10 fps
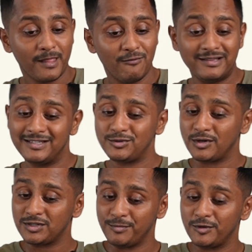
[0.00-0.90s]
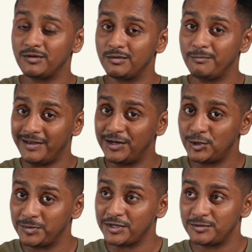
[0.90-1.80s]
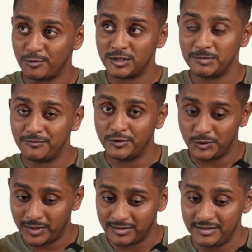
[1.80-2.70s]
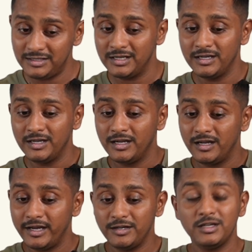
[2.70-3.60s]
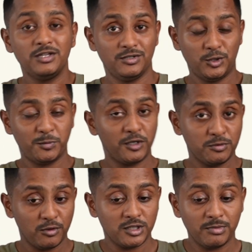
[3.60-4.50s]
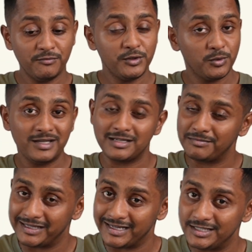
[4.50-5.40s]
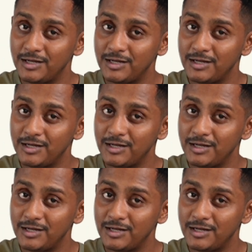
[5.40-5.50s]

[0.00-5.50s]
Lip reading: Well, this talks about parents should be responsible for doing this and teachers should be responsible for doing something else.